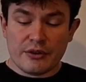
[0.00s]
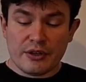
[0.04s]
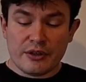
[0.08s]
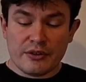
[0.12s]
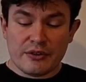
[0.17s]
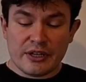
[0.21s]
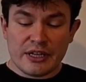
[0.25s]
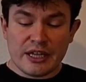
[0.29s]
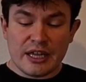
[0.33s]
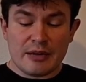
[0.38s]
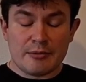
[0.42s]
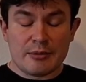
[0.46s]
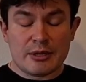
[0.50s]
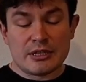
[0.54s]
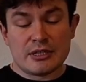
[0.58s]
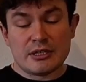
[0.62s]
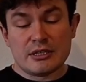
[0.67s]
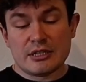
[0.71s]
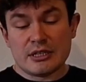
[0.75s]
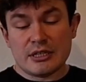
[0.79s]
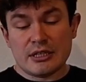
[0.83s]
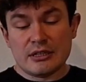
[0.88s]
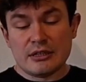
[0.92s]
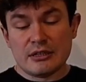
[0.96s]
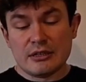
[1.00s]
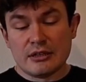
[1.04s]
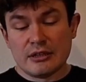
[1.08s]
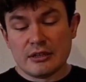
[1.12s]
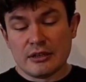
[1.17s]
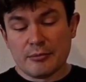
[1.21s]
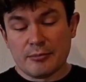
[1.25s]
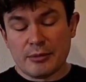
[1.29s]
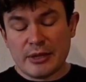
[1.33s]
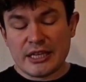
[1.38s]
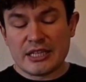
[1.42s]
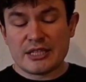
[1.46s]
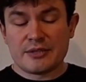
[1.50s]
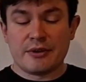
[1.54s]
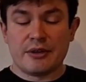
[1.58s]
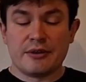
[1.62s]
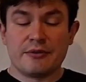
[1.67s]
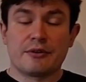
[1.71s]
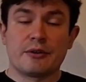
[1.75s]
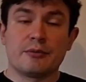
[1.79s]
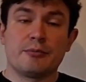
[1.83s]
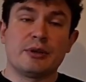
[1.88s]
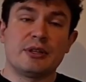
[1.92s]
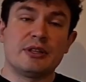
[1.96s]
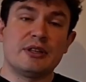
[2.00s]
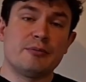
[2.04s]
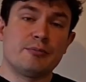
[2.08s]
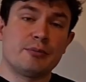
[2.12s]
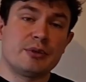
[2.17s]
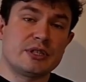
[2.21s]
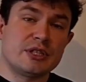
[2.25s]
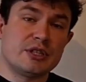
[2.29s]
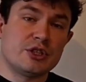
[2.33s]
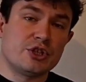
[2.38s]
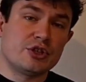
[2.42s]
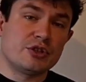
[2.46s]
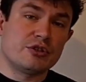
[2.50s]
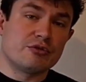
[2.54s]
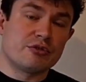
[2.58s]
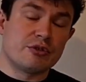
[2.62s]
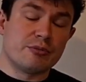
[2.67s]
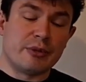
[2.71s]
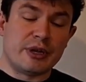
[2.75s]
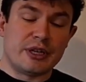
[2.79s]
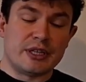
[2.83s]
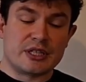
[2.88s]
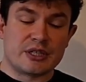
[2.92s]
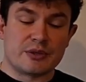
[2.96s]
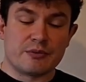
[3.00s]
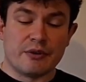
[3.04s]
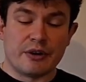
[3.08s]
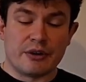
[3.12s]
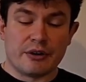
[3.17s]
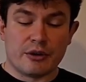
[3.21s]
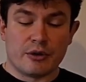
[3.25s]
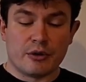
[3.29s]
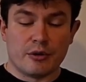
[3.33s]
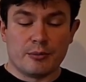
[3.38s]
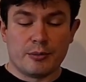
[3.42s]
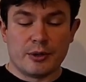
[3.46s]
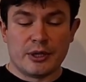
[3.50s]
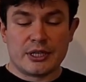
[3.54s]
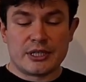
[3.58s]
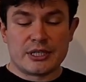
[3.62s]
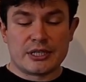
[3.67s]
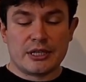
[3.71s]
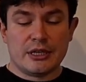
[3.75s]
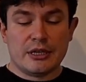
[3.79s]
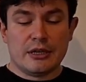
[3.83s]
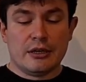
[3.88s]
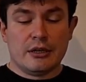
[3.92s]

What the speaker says: game ended in black's favor, but the position remains very complex.